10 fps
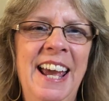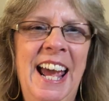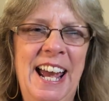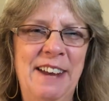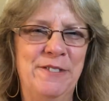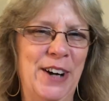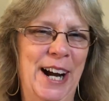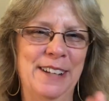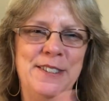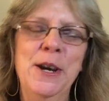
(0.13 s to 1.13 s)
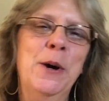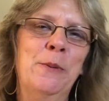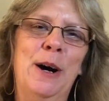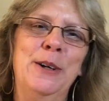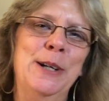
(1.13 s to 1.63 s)
Hey friends,
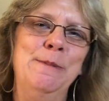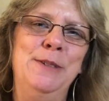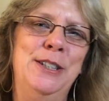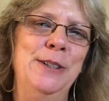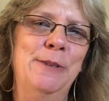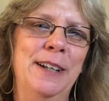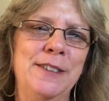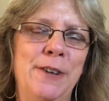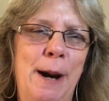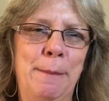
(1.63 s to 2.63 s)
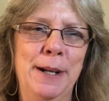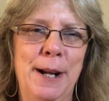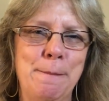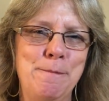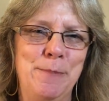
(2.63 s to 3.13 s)
welcome to Scrapping It
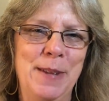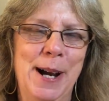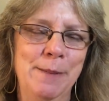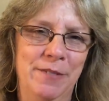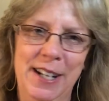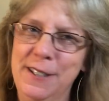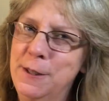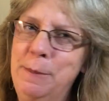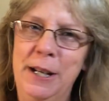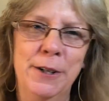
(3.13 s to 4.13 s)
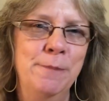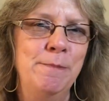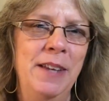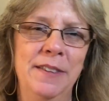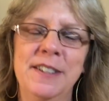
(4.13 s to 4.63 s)
Up. I'm Vanessa Peter,
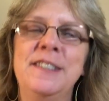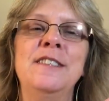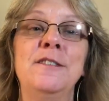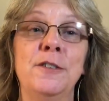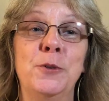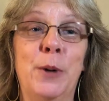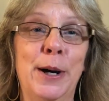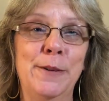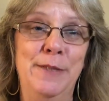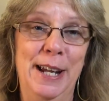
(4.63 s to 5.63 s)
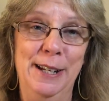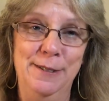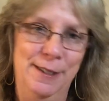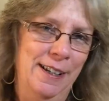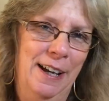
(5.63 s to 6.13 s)
and this is the 12
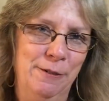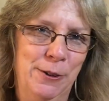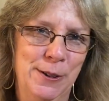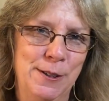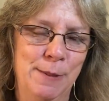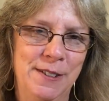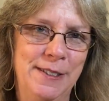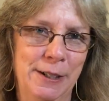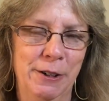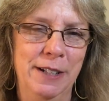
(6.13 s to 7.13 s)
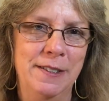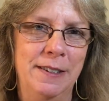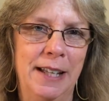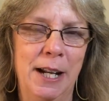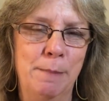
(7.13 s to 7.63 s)
Days of Christmas series
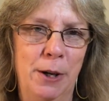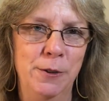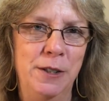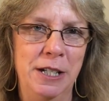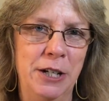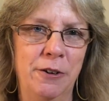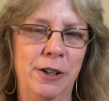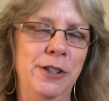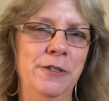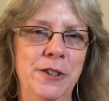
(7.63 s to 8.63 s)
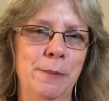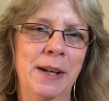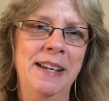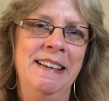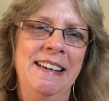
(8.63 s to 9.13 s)
that I'm hosting here on YouTube.
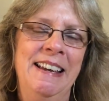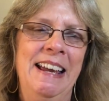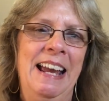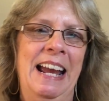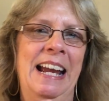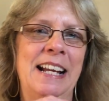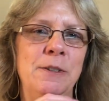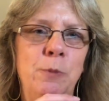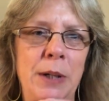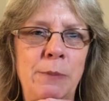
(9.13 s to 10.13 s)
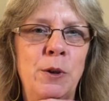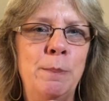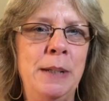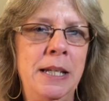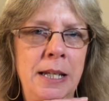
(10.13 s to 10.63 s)
And we will
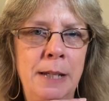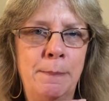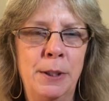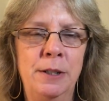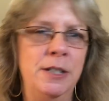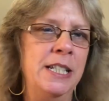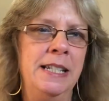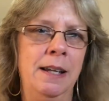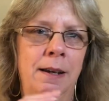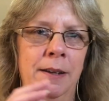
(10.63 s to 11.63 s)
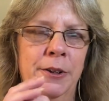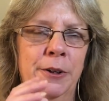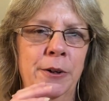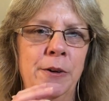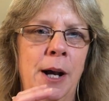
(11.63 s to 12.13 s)
be putting
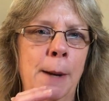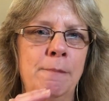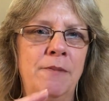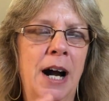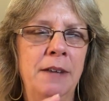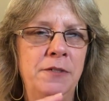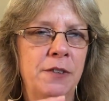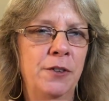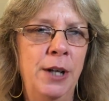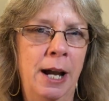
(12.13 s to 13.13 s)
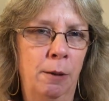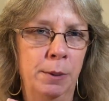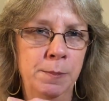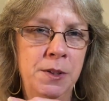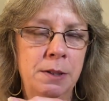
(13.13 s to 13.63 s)
together 5 different
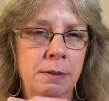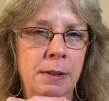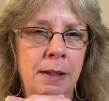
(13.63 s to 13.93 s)
albums.